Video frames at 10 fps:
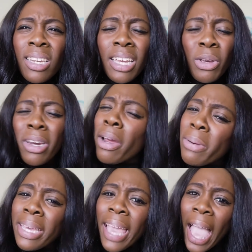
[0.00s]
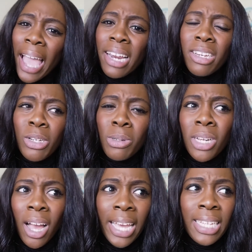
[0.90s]
like you can only get new
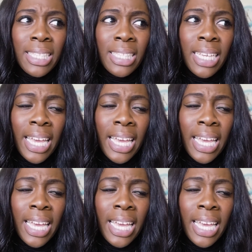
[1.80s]
tights